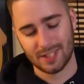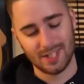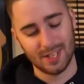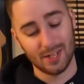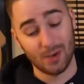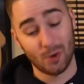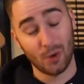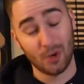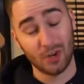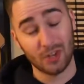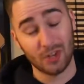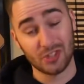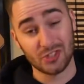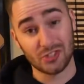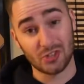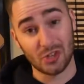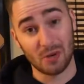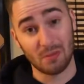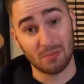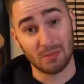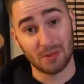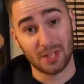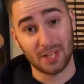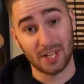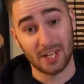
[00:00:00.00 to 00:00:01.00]
in order to
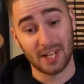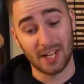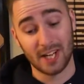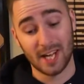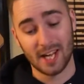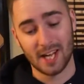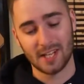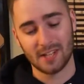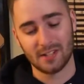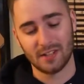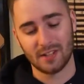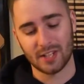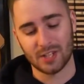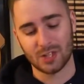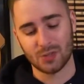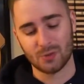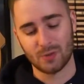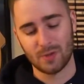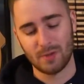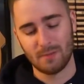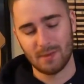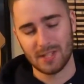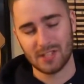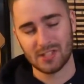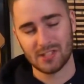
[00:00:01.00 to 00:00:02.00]
start playing, I had to like
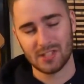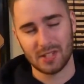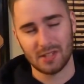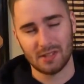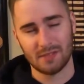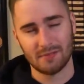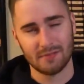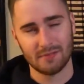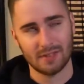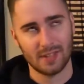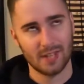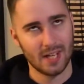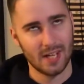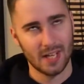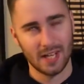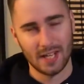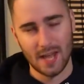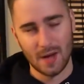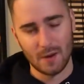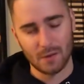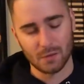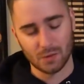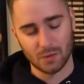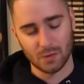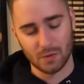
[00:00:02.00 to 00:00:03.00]
twin myself.
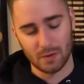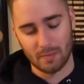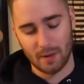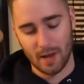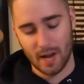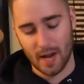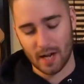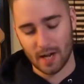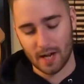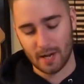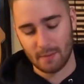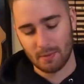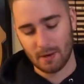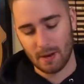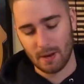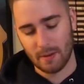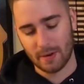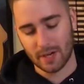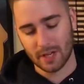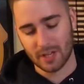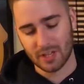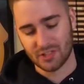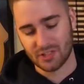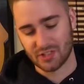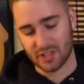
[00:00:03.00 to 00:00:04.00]
That was really bad, and I probably
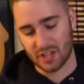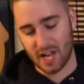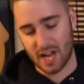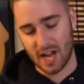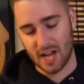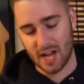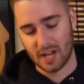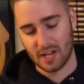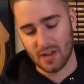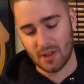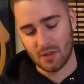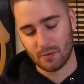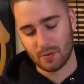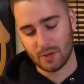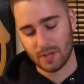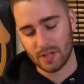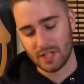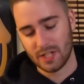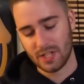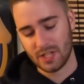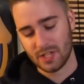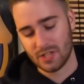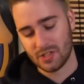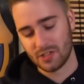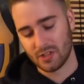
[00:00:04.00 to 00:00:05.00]
could have just like had another one of
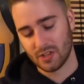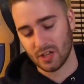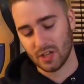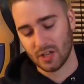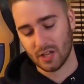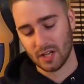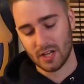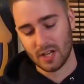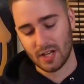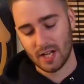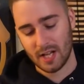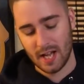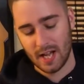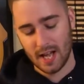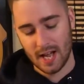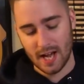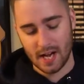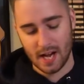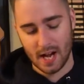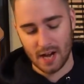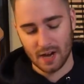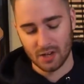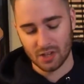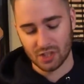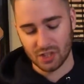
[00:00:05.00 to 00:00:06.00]
these or had
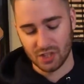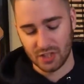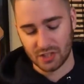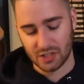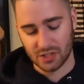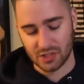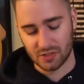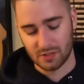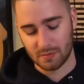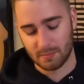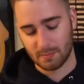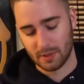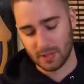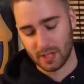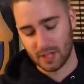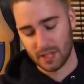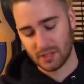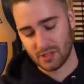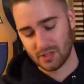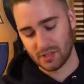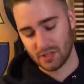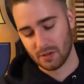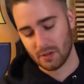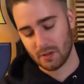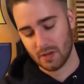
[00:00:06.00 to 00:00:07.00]
higher chances to play.
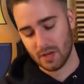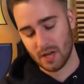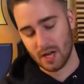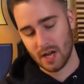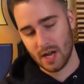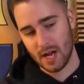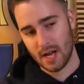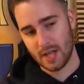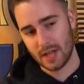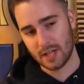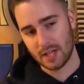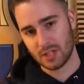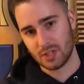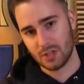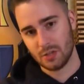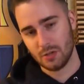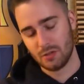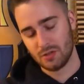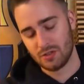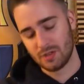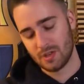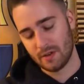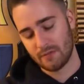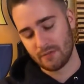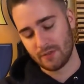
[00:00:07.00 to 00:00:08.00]
So I think 2
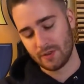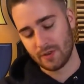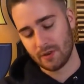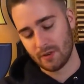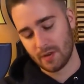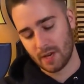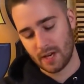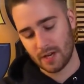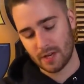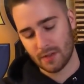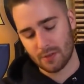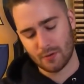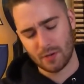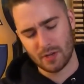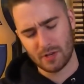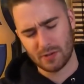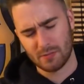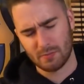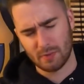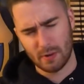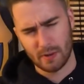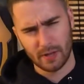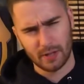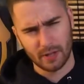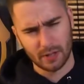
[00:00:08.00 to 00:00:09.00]
is definitely right. 3 is
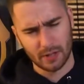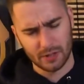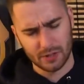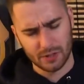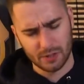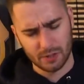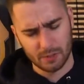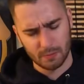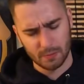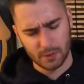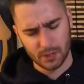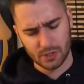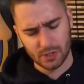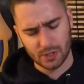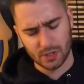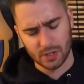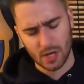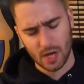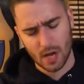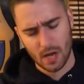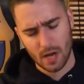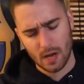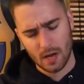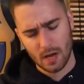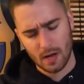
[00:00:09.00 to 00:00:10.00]
probably a little much,
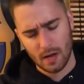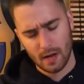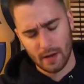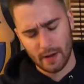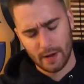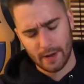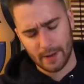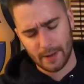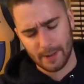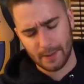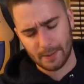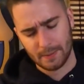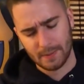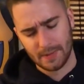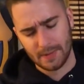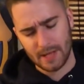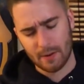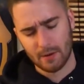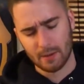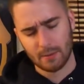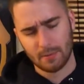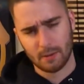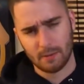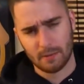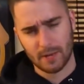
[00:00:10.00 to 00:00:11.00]
but that
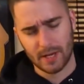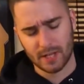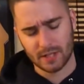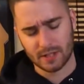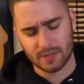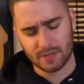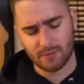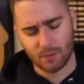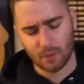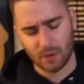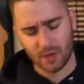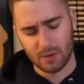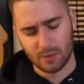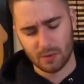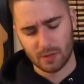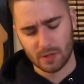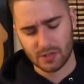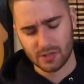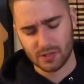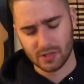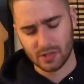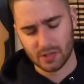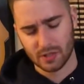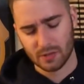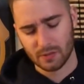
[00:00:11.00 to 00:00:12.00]
would put my deck to
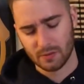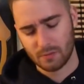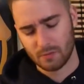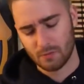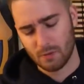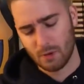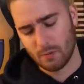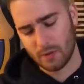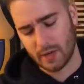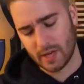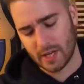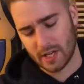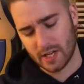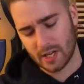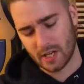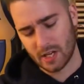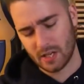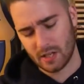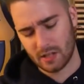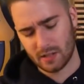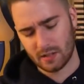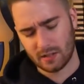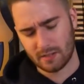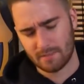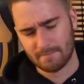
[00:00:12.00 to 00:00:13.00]
41. So what would I
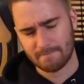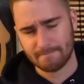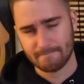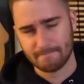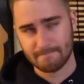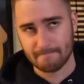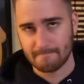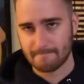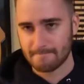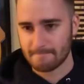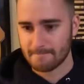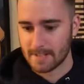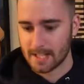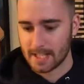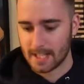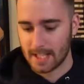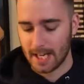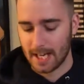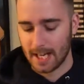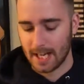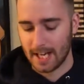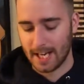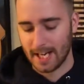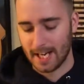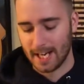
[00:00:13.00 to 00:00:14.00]
cut?
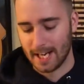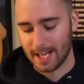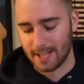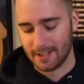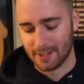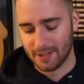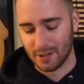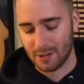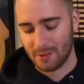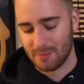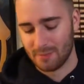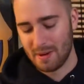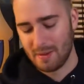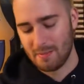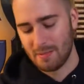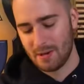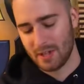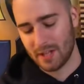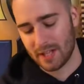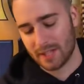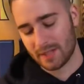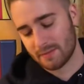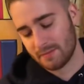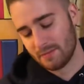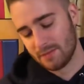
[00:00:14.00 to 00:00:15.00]
I don't know. Maybe
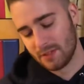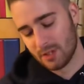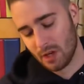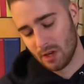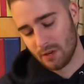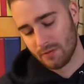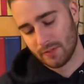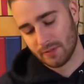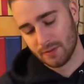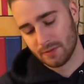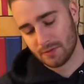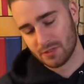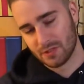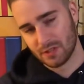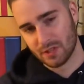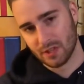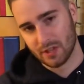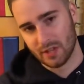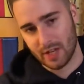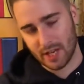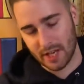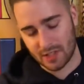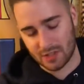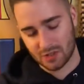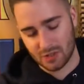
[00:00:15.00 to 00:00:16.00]
like Dolphin was a
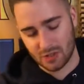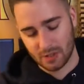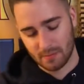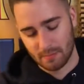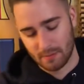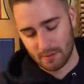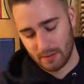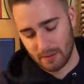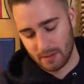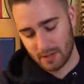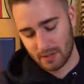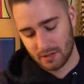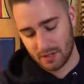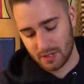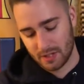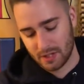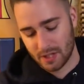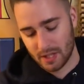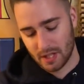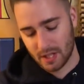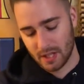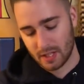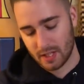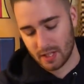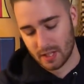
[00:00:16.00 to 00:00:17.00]
little extra. You probably don't need
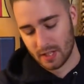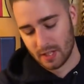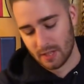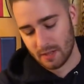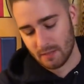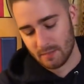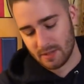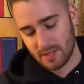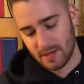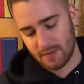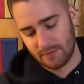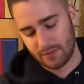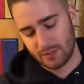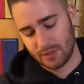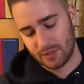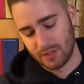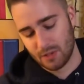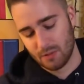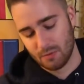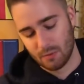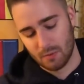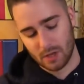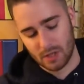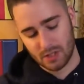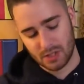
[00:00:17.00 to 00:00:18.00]
that. Definitely
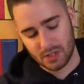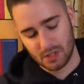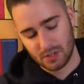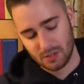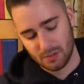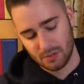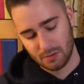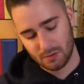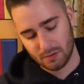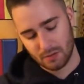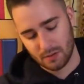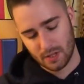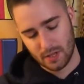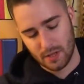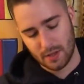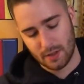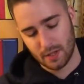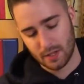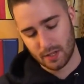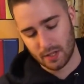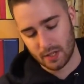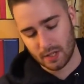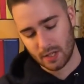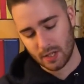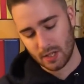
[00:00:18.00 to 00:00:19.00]
you'd want 2, I
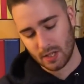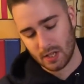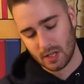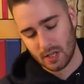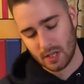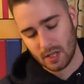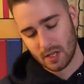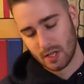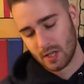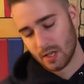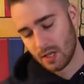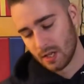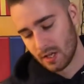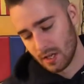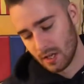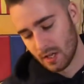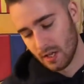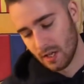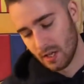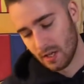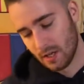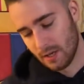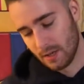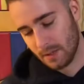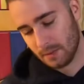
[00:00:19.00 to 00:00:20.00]
think.
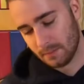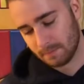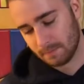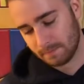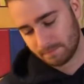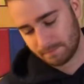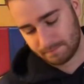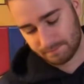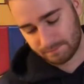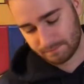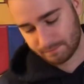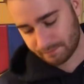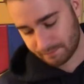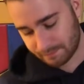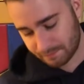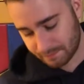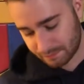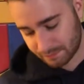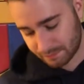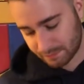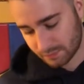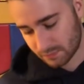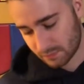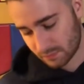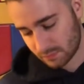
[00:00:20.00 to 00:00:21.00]

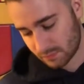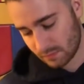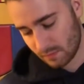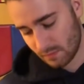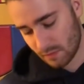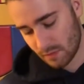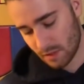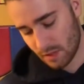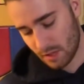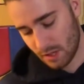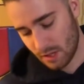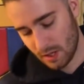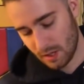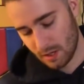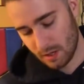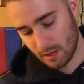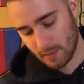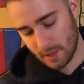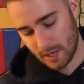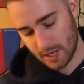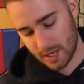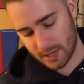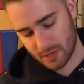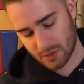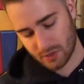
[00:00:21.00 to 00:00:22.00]

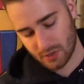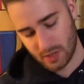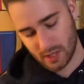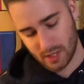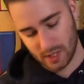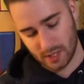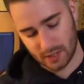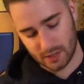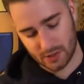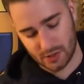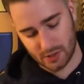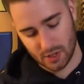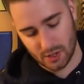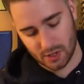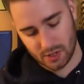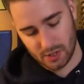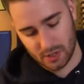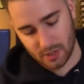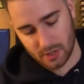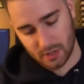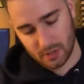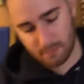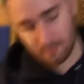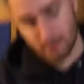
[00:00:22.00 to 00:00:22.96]
My extra deck, shout out to